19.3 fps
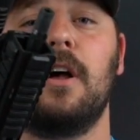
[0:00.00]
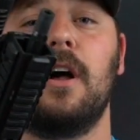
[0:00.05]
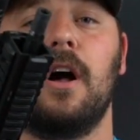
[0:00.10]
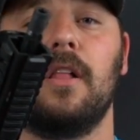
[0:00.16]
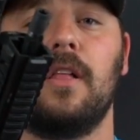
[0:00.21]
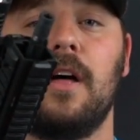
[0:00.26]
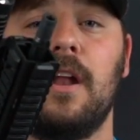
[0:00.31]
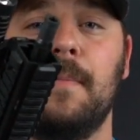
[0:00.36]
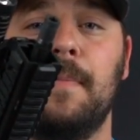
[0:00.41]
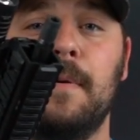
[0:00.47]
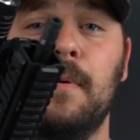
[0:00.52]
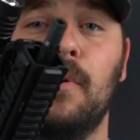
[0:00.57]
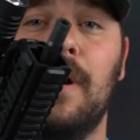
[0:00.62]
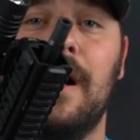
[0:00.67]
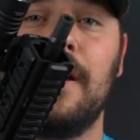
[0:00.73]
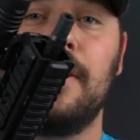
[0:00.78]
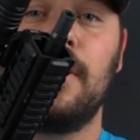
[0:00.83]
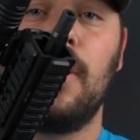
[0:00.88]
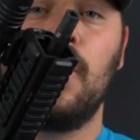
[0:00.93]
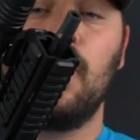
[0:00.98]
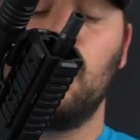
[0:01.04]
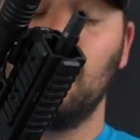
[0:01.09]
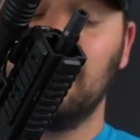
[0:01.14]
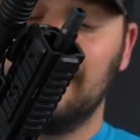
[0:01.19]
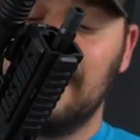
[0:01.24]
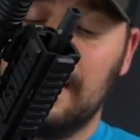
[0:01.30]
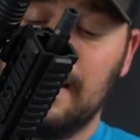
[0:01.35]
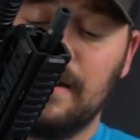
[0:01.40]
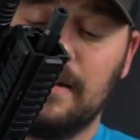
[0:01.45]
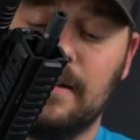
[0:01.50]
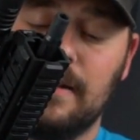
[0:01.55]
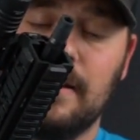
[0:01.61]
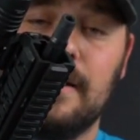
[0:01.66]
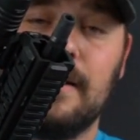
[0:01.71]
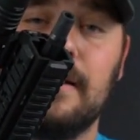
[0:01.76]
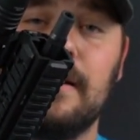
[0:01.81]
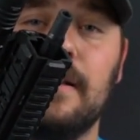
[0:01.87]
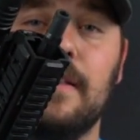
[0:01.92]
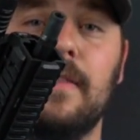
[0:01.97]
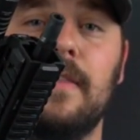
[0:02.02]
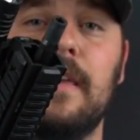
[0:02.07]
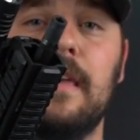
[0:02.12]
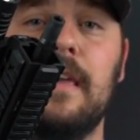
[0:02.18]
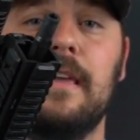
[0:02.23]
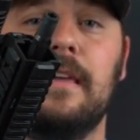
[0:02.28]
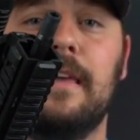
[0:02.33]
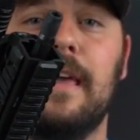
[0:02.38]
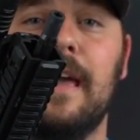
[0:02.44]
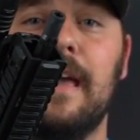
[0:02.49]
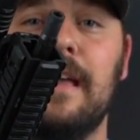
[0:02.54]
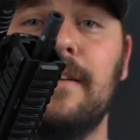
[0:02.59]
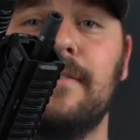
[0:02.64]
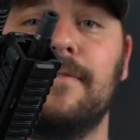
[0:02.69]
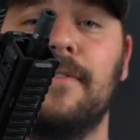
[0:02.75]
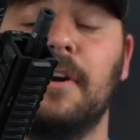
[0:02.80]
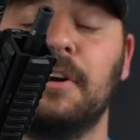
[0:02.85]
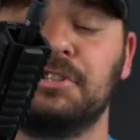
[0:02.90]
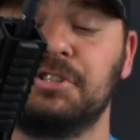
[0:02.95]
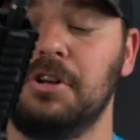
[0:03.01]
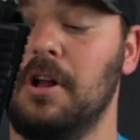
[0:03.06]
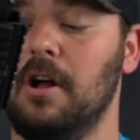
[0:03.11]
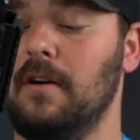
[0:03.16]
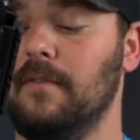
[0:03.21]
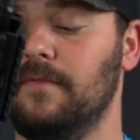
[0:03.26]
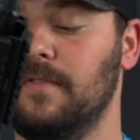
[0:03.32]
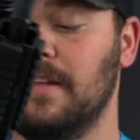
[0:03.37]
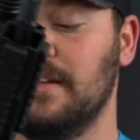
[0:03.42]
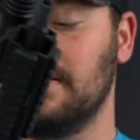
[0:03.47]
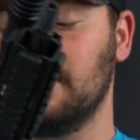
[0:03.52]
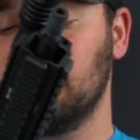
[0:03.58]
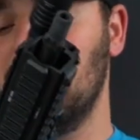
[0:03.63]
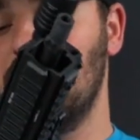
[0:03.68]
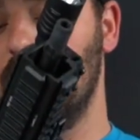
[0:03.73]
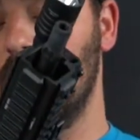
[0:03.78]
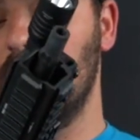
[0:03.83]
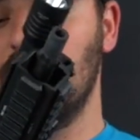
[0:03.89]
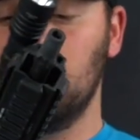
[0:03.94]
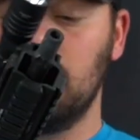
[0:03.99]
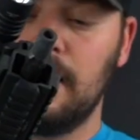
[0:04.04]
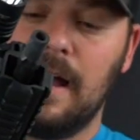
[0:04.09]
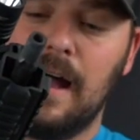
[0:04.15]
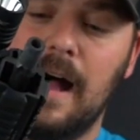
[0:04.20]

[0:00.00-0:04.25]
A lot of people I know get the K version of this gun.